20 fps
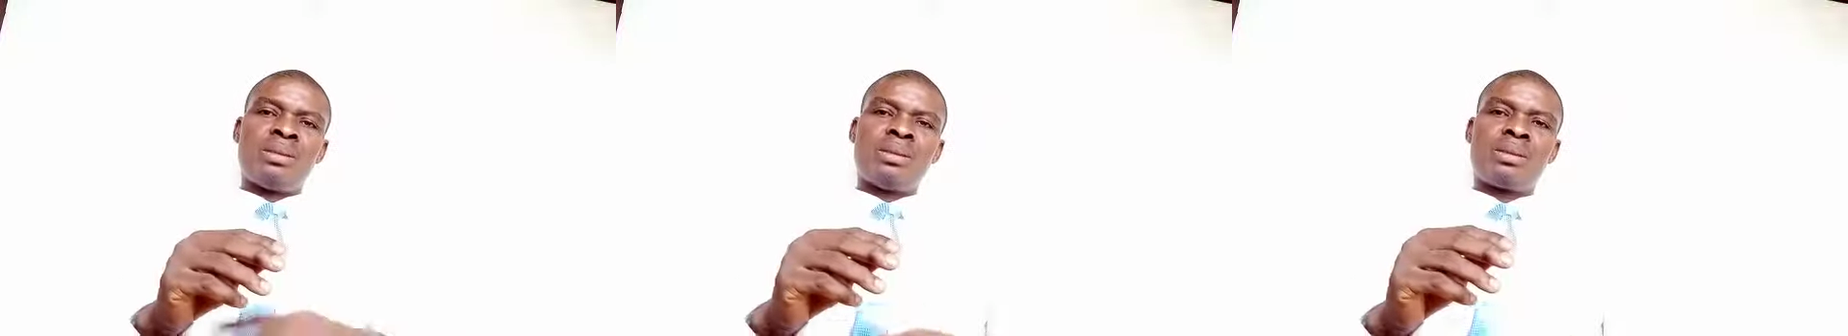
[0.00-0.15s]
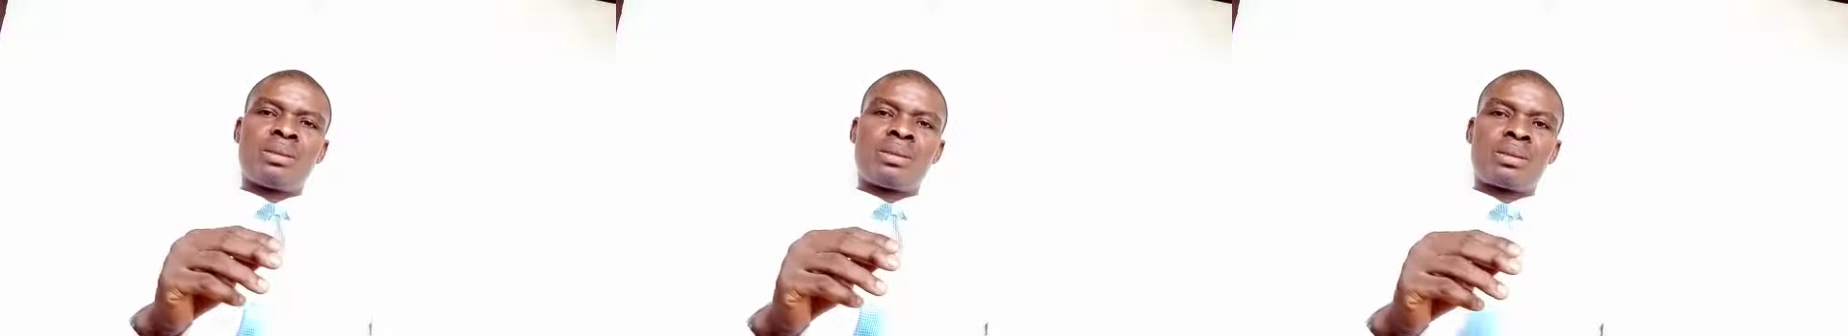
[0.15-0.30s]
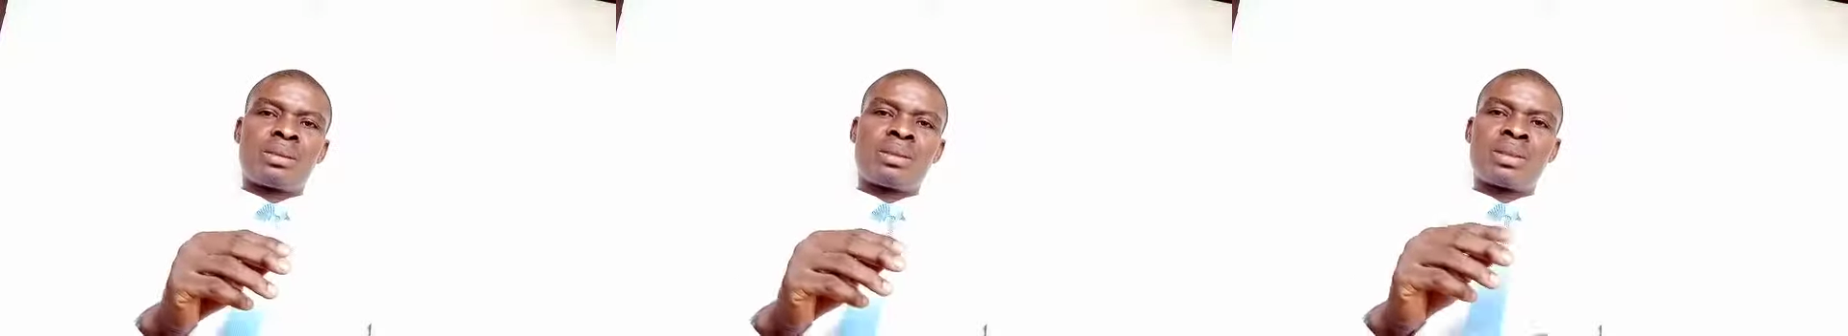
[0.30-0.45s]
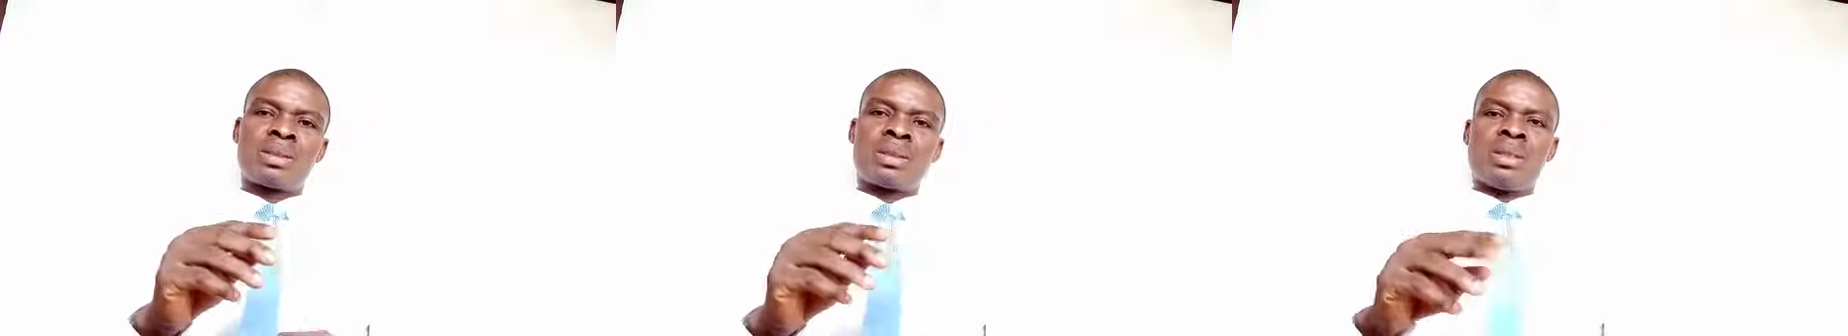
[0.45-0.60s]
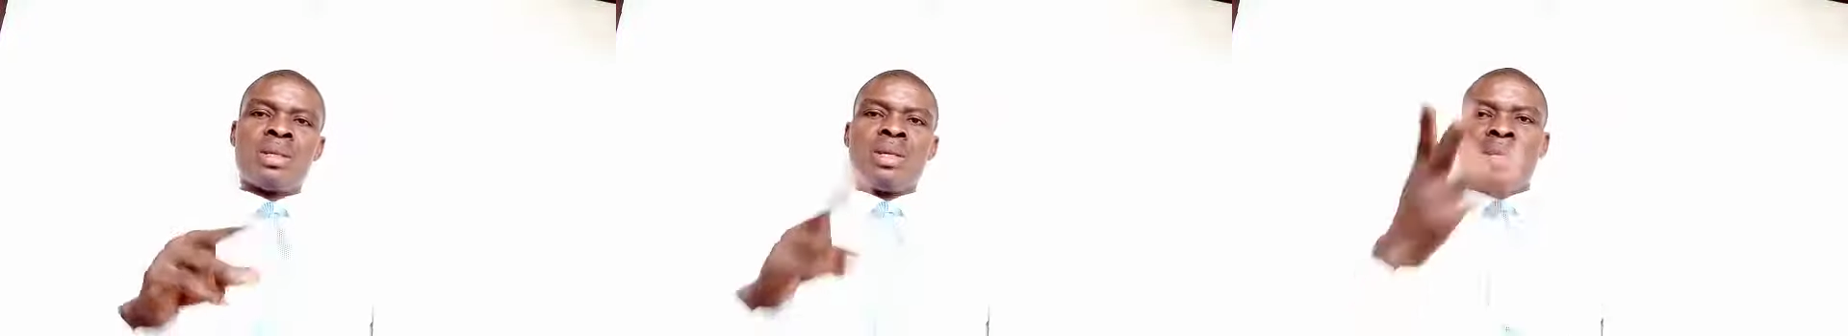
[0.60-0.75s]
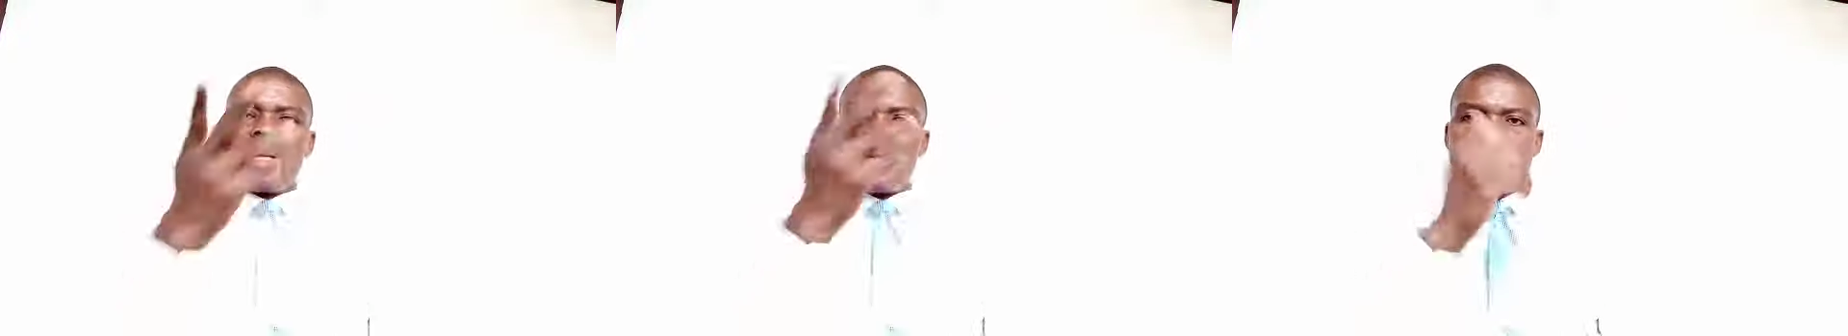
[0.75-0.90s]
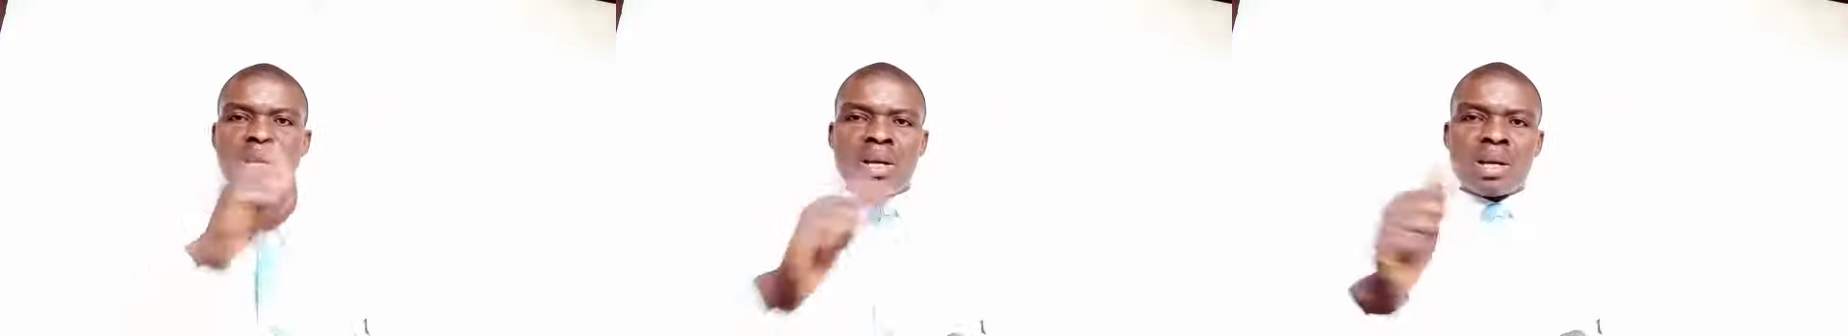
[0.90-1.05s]
a poem
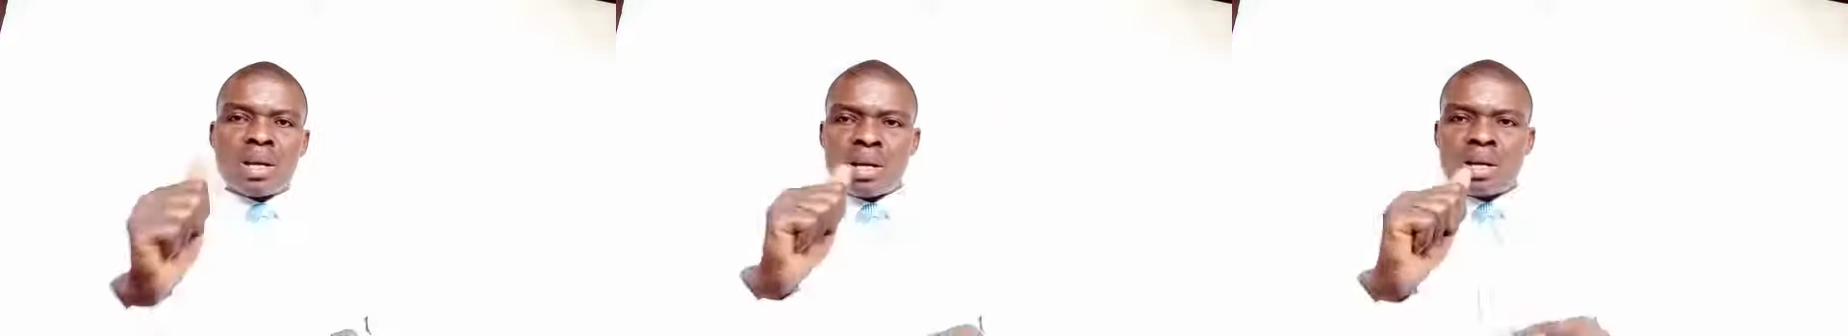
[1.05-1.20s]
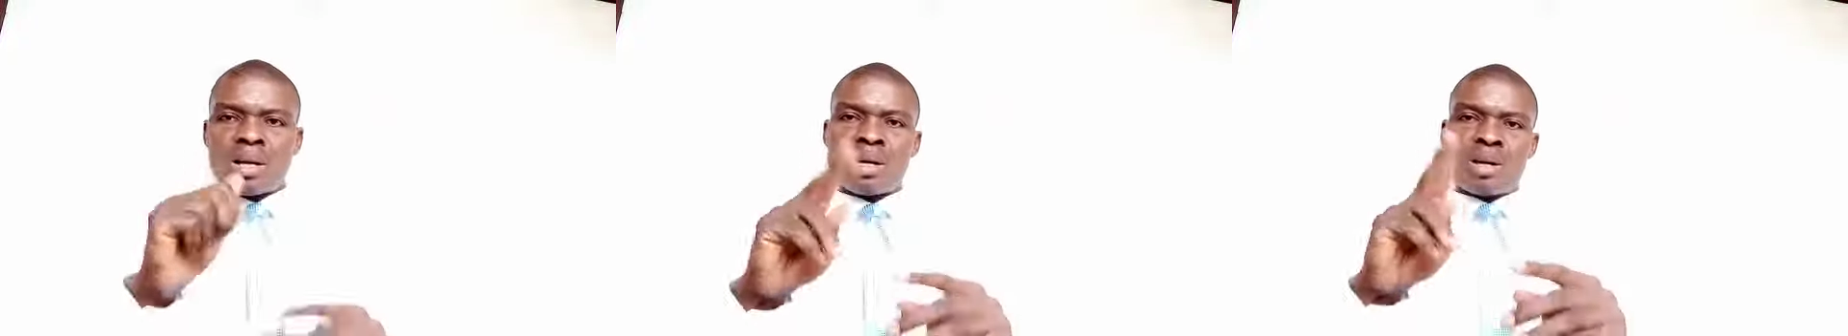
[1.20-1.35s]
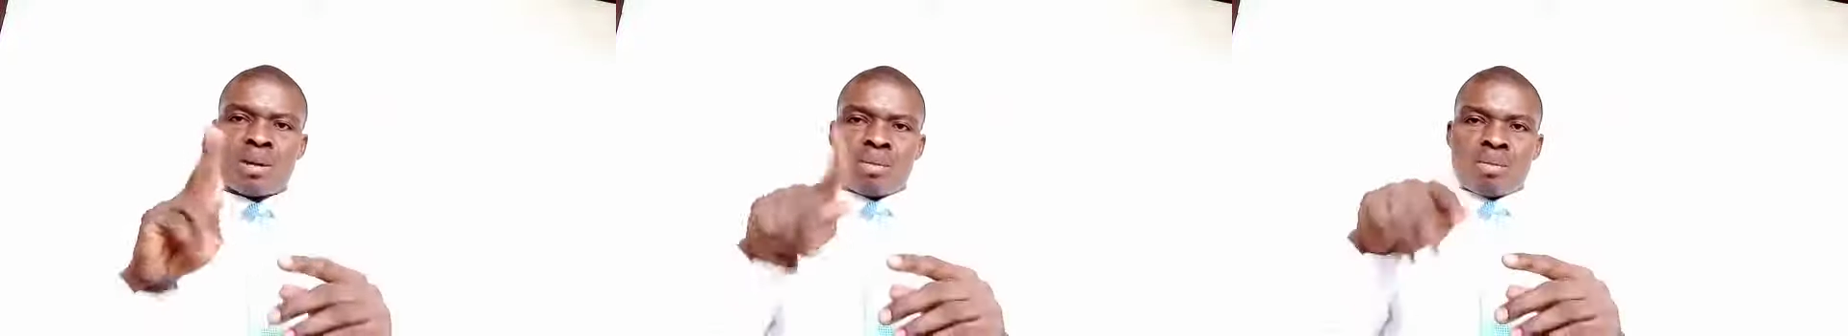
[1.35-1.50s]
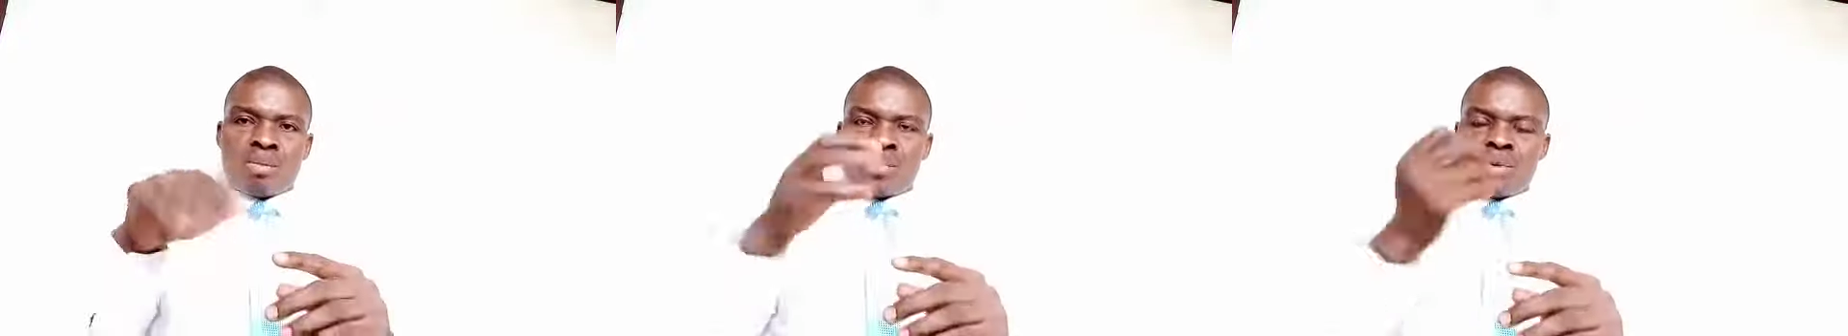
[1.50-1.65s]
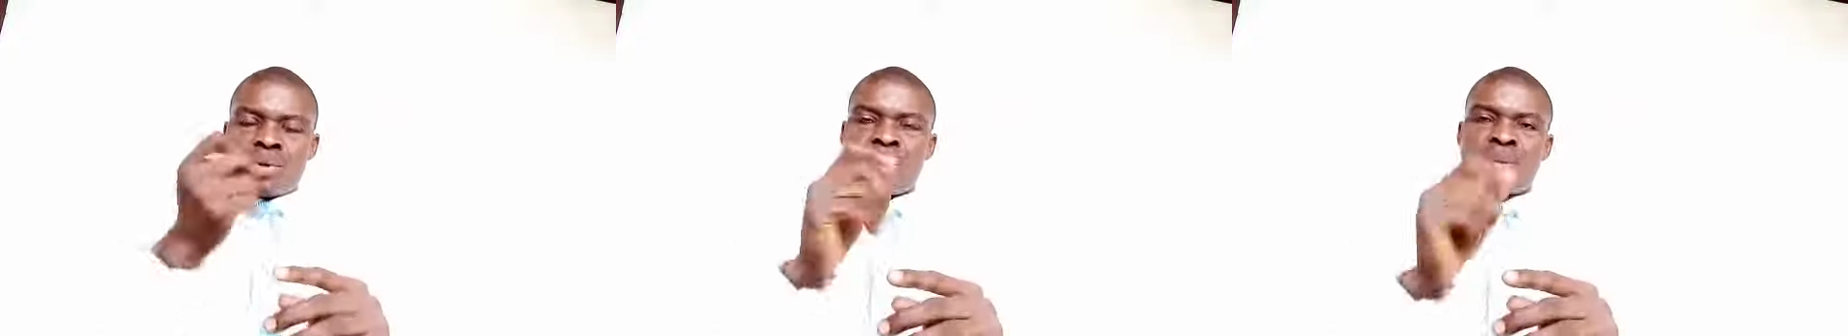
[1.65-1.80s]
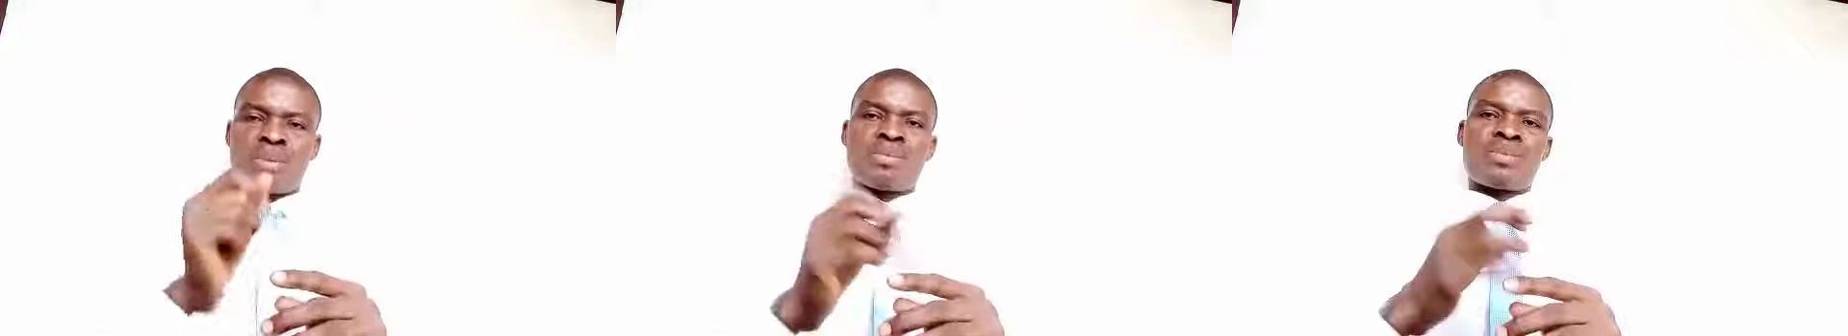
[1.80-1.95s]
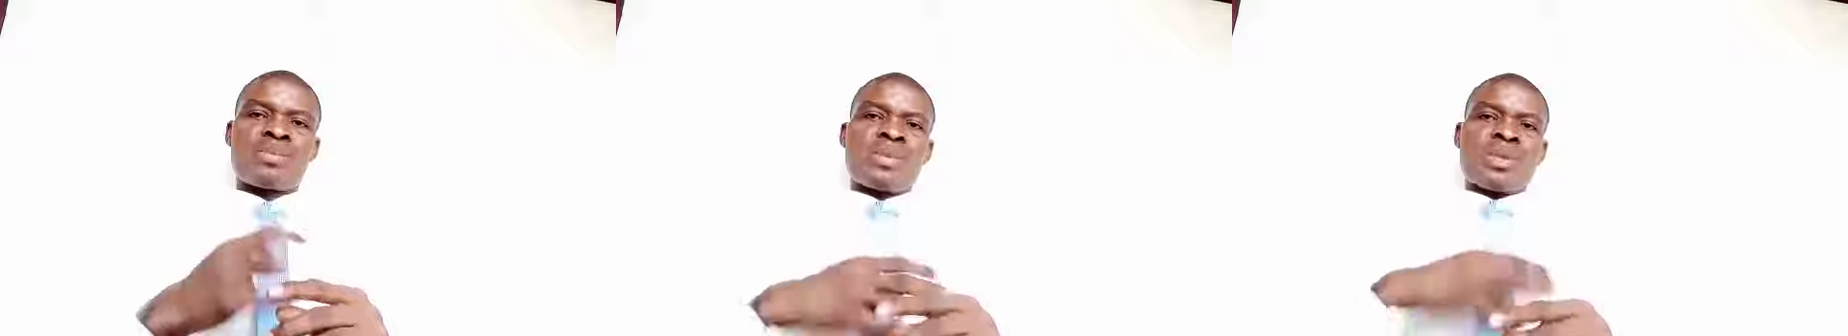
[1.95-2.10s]
is
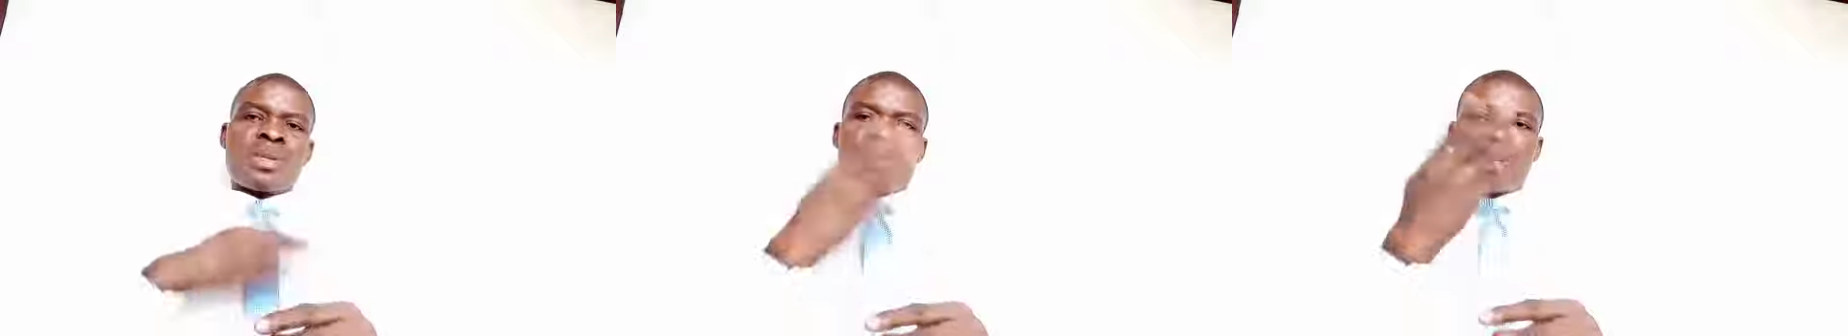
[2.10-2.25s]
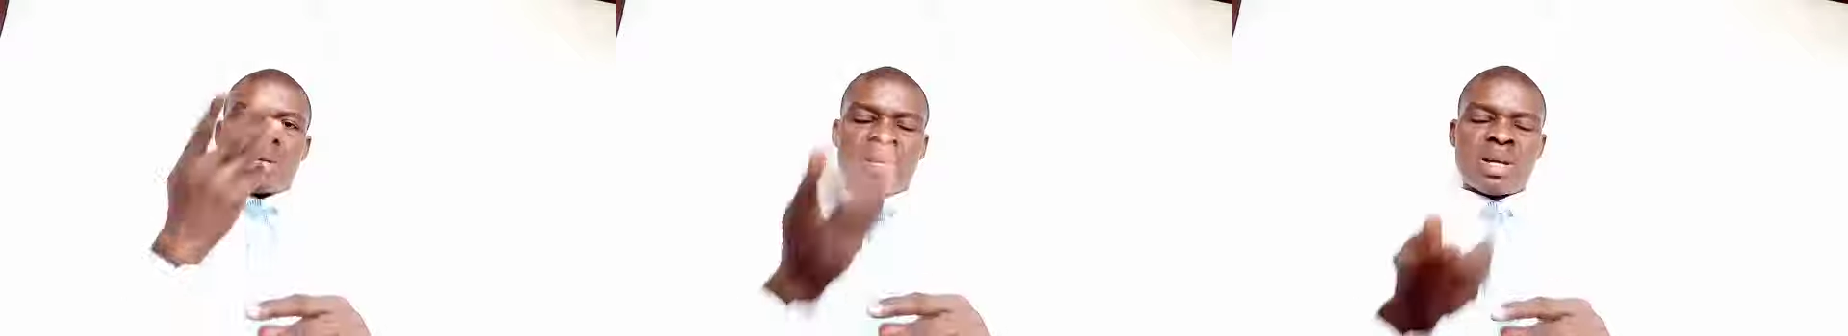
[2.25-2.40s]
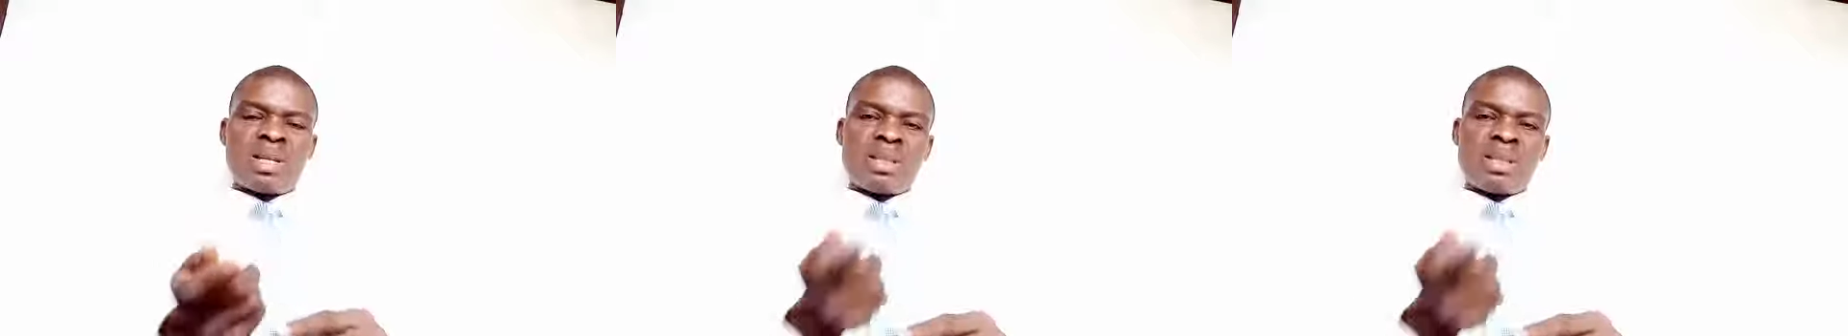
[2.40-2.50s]
an artistic